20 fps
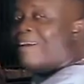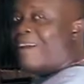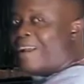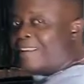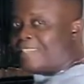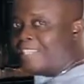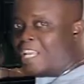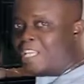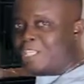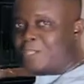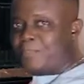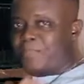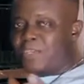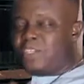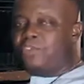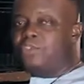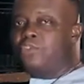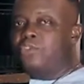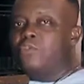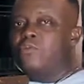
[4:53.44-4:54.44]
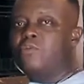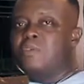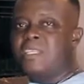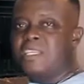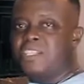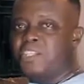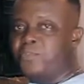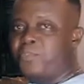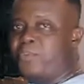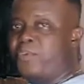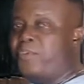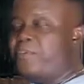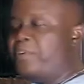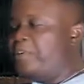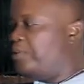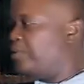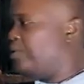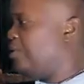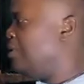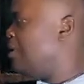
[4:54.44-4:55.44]
as I speak to you with
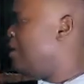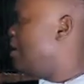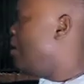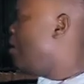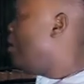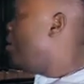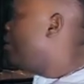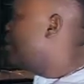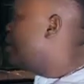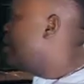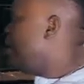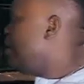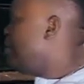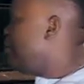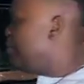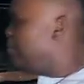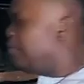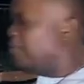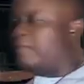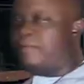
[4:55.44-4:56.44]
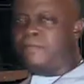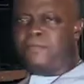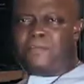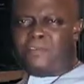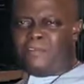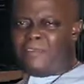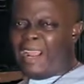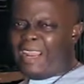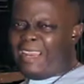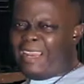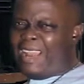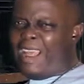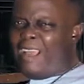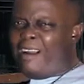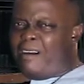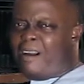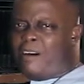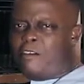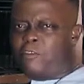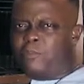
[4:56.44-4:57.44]
experience. Okay, right
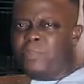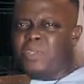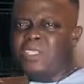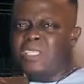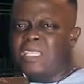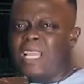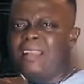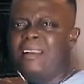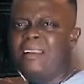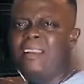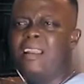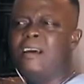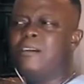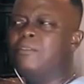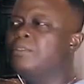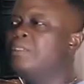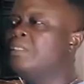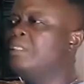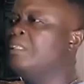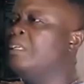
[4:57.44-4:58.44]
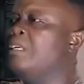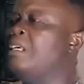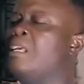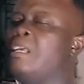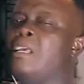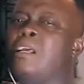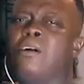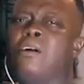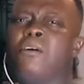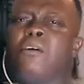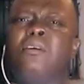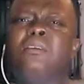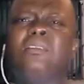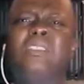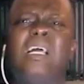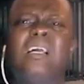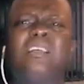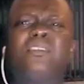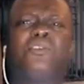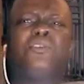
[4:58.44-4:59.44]
now I will be signing out.
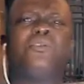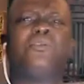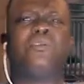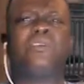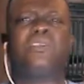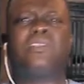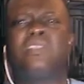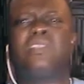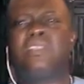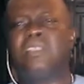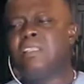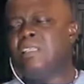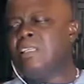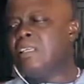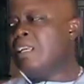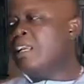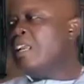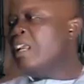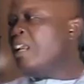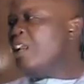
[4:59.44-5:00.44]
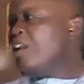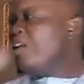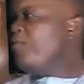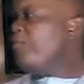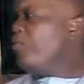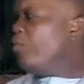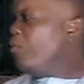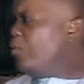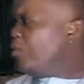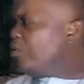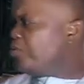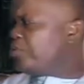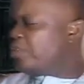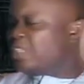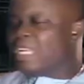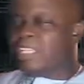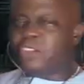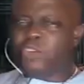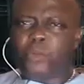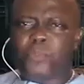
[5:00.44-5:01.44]
Contact us if you want to
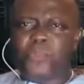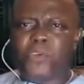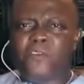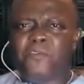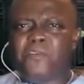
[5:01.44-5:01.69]
set up your